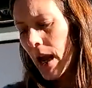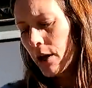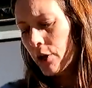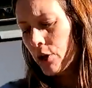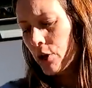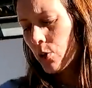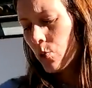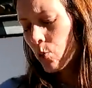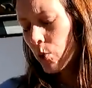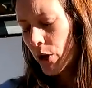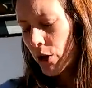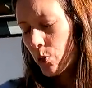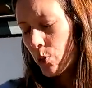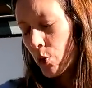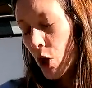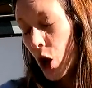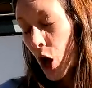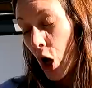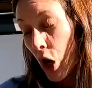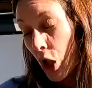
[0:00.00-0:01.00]
how you what
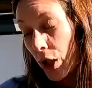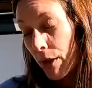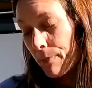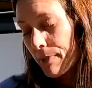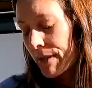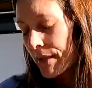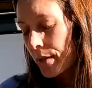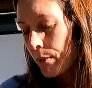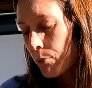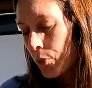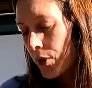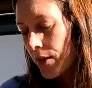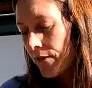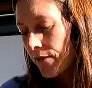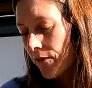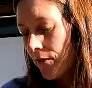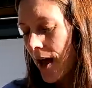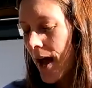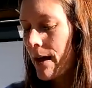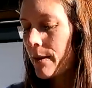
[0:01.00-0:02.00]
you call it, but it's
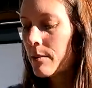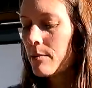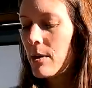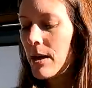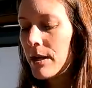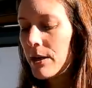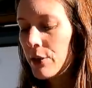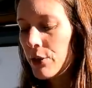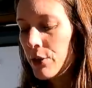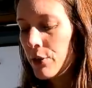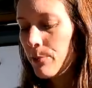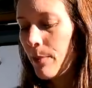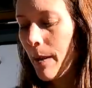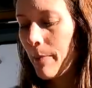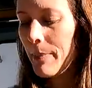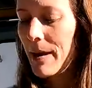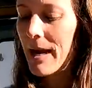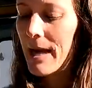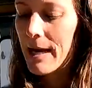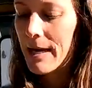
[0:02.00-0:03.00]
pretty flat, so I can do
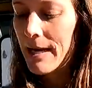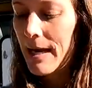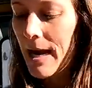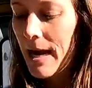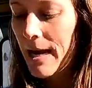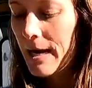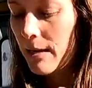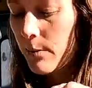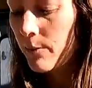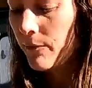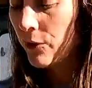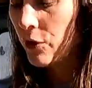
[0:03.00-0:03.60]
my pancakes,